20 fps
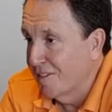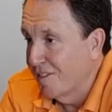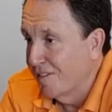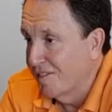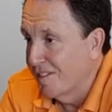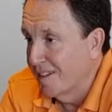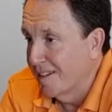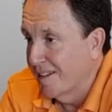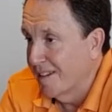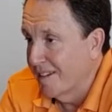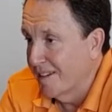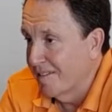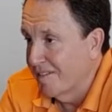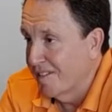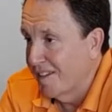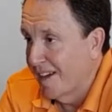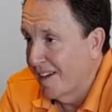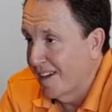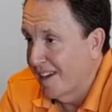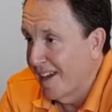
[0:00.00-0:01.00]
using,
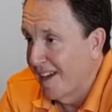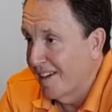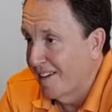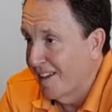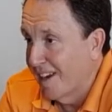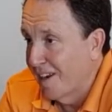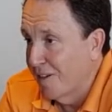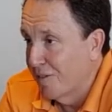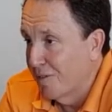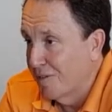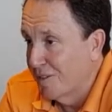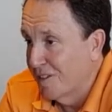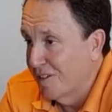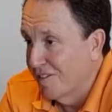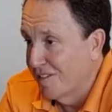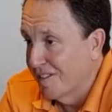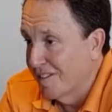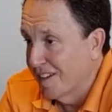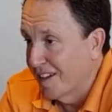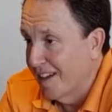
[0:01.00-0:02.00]
a calculator or
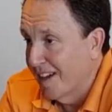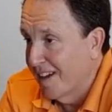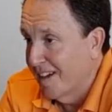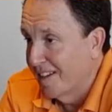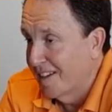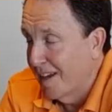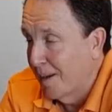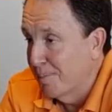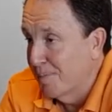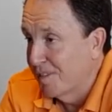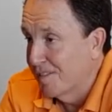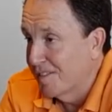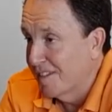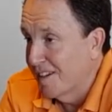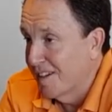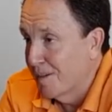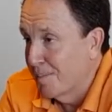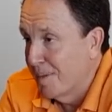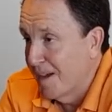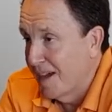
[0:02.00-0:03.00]
using the numbers
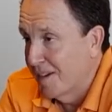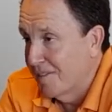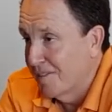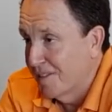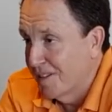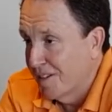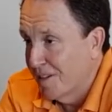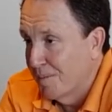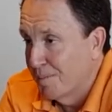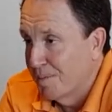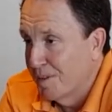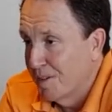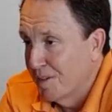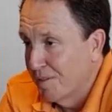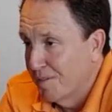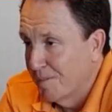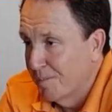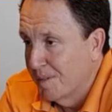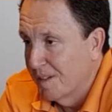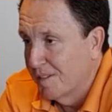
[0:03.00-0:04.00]
keypad on a
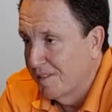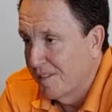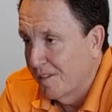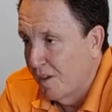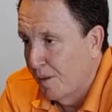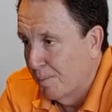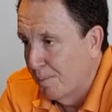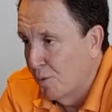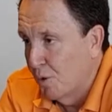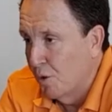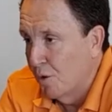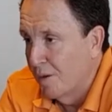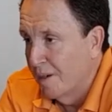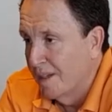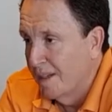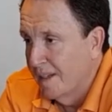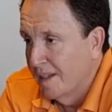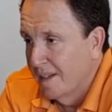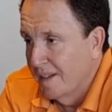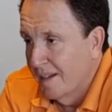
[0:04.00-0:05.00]
computer, but it's a lot more,
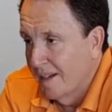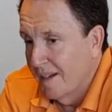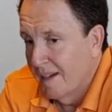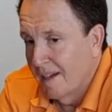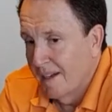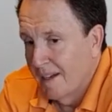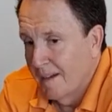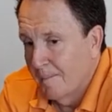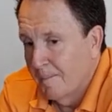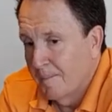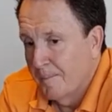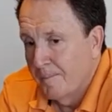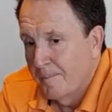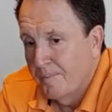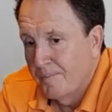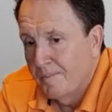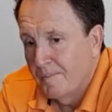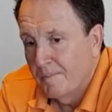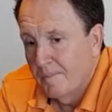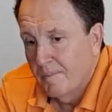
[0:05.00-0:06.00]

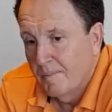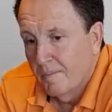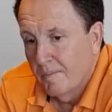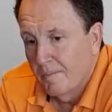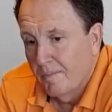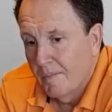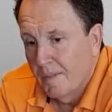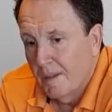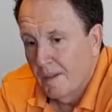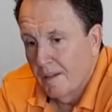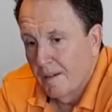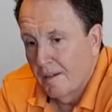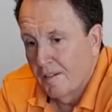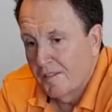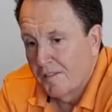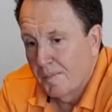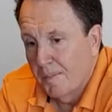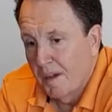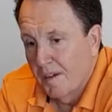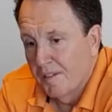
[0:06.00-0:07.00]

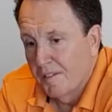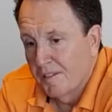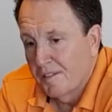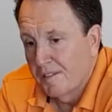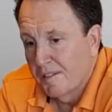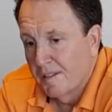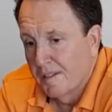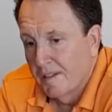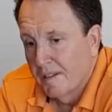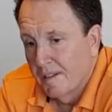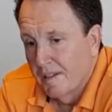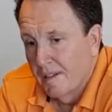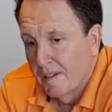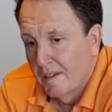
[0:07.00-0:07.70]
I suppose,